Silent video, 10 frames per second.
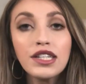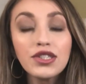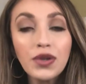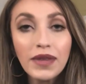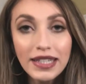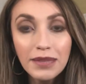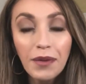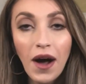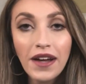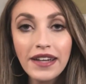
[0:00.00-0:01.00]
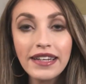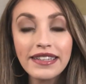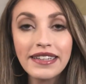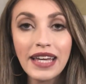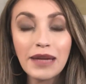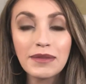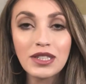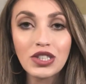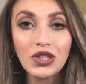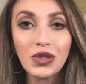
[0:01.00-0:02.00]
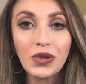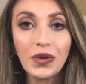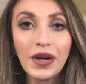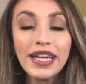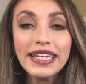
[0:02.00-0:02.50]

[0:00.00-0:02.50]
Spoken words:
So this product claims to